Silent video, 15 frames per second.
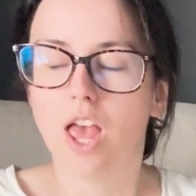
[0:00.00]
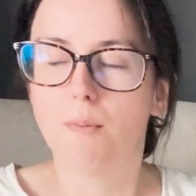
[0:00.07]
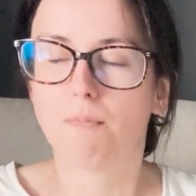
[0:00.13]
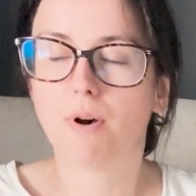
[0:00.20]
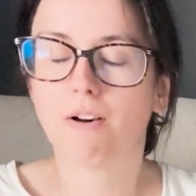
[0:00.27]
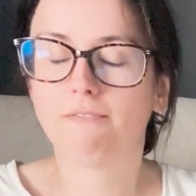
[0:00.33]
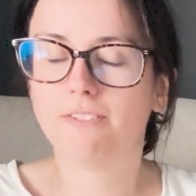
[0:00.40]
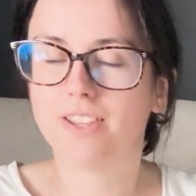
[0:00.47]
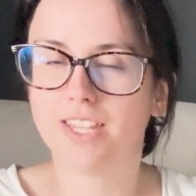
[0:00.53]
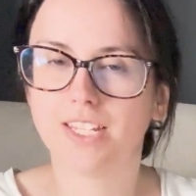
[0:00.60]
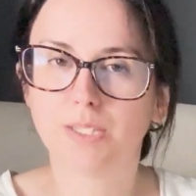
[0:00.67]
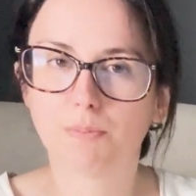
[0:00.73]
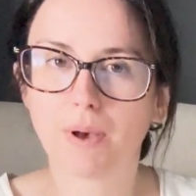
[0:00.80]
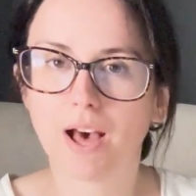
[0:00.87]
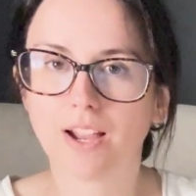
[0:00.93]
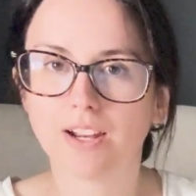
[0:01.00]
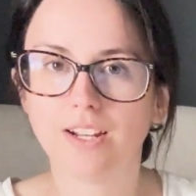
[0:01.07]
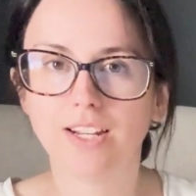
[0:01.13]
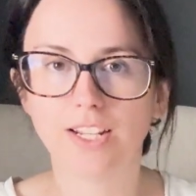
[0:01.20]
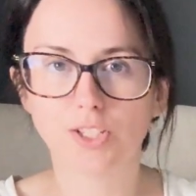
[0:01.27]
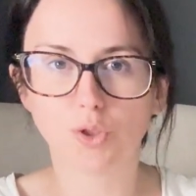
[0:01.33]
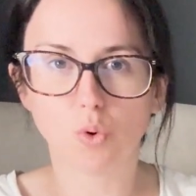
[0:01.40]
But for this pattern,
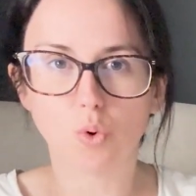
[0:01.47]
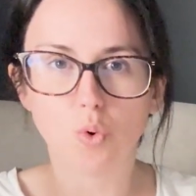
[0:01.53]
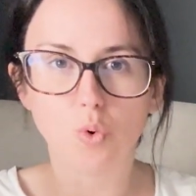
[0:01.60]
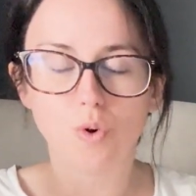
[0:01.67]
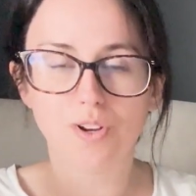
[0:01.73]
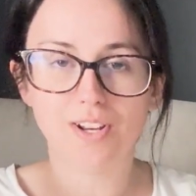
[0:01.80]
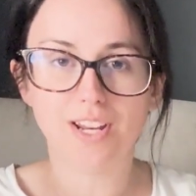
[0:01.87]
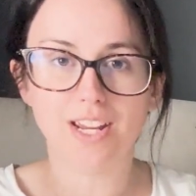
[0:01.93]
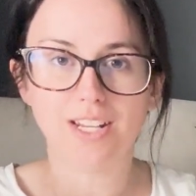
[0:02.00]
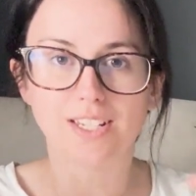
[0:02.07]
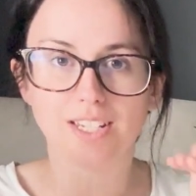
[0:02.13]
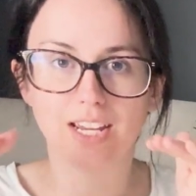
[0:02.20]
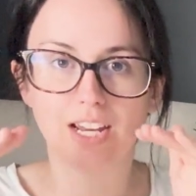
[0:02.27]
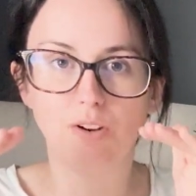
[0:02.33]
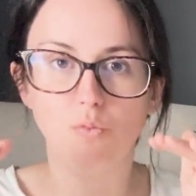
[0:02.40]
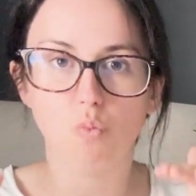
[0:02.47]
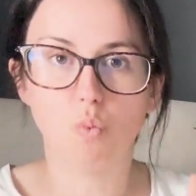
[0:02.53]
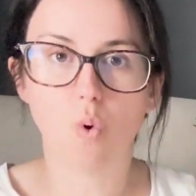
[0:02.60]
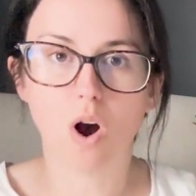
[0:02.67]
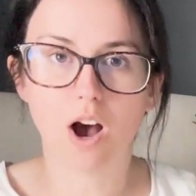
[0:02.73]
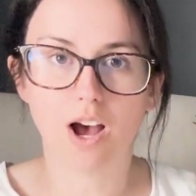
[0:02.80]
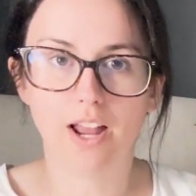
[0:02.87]
it's all knit in
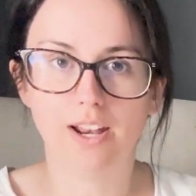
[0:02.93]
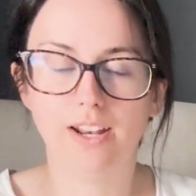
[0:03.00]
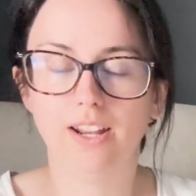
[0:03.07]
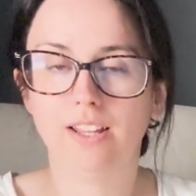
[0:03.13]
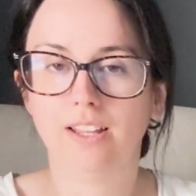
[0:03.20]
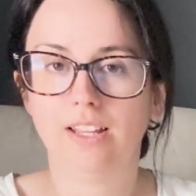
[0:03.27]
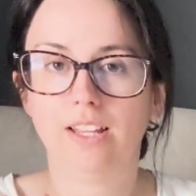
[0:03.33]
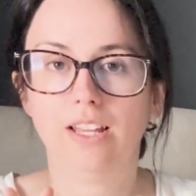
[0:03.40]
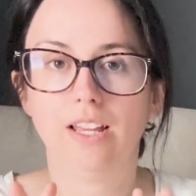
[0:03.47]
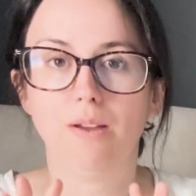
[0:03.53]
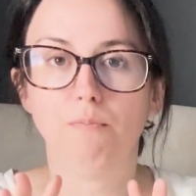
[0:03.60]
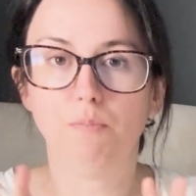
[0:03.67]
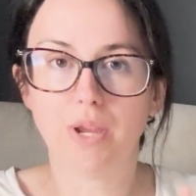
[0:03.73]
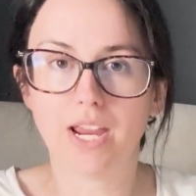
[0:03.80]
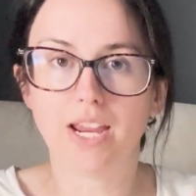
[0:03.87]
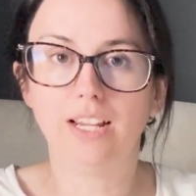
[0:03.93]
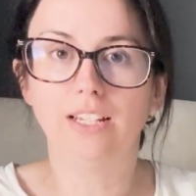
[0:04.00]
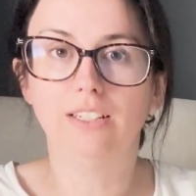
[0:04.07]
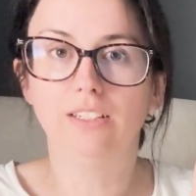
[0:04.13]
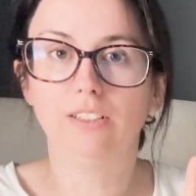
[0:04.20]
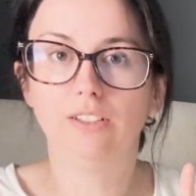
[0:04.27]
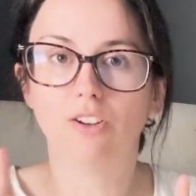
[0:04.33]
one big
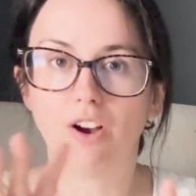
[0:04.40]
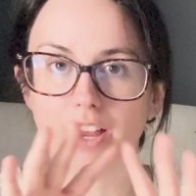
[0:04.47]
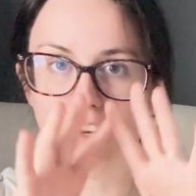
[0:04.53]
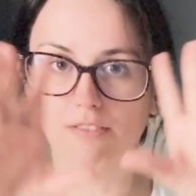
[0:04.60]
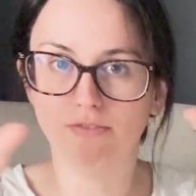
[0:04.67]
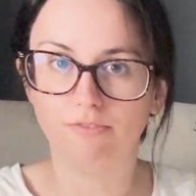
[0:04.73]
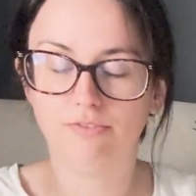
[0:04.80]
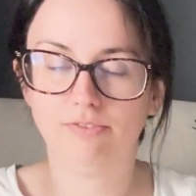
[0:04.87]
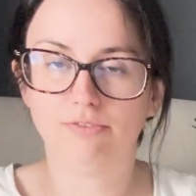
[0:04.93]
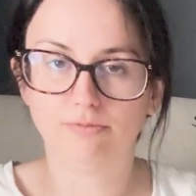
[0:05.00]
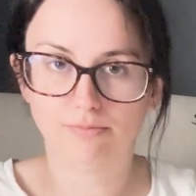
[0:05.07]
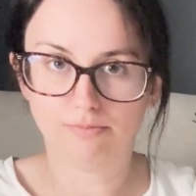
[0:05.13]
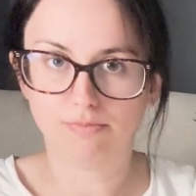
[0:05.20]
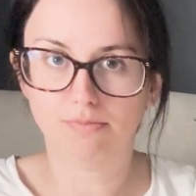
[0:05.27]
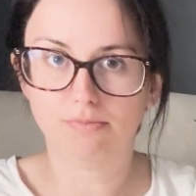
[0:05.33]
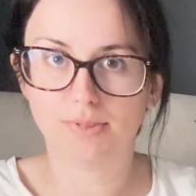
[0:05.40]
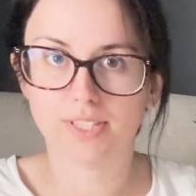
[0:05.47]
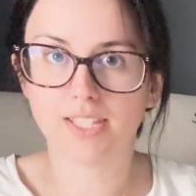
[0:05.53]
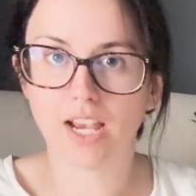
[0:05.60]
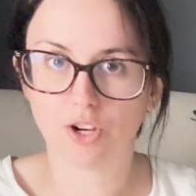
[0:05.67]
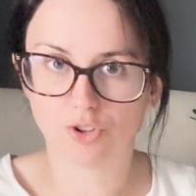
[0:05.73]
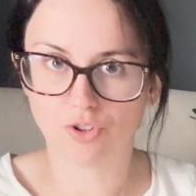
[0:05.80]
kind of
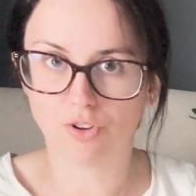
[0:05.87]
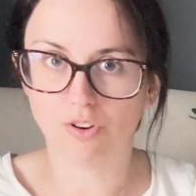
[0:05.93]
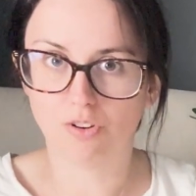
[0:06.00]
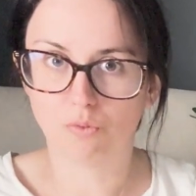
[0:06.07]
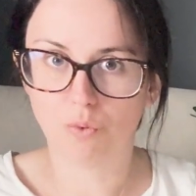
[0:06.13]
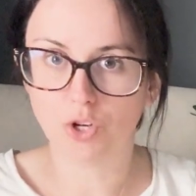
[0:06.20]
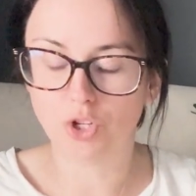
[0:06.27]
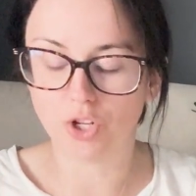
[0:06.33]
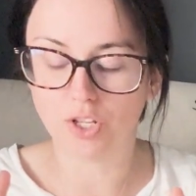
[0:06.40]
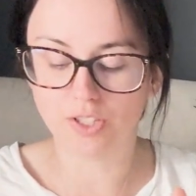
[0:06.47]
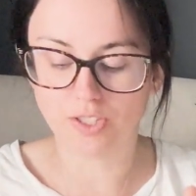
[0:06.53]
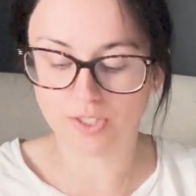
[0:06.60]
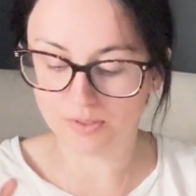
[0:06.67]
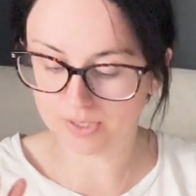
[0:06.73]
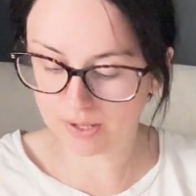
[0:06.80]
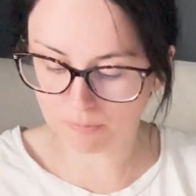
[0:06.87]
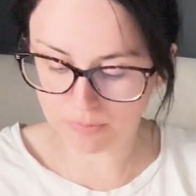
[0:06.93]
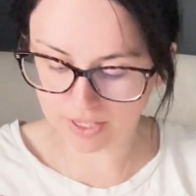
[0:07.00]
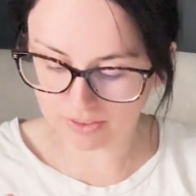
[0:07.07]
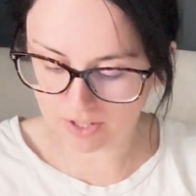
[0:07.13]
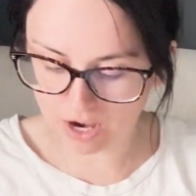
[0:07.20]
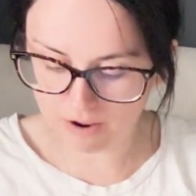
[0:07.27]
section, which is
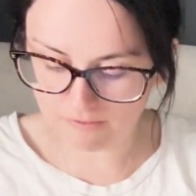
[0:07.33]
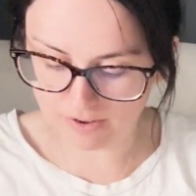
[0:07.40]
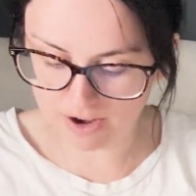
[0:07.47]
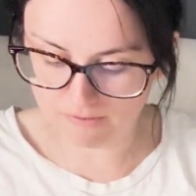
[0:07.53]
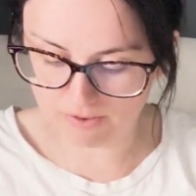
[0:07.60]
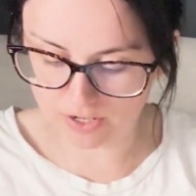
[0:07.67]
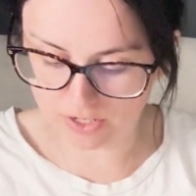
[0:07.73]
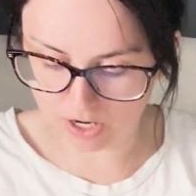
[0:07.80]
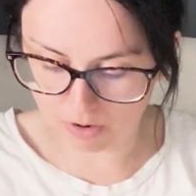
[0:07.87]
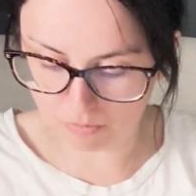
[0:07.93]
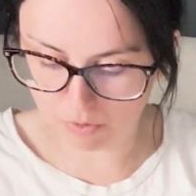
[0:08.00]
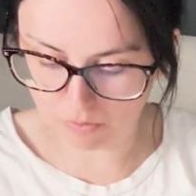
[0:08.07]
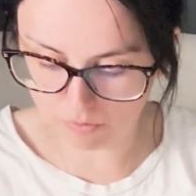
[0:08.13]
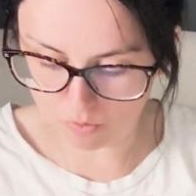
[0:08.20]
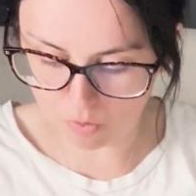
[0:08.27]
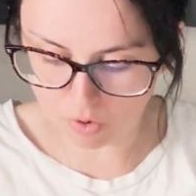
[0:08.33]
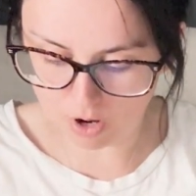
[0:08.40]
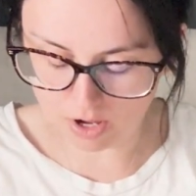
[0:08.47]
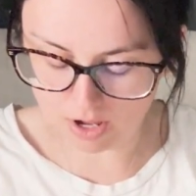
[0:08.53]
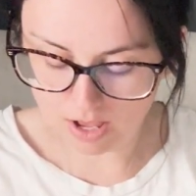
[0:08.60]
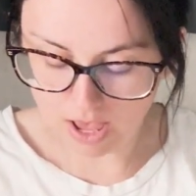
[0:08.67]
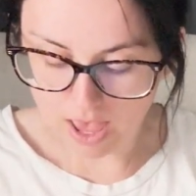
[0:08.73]
something that I've never done before.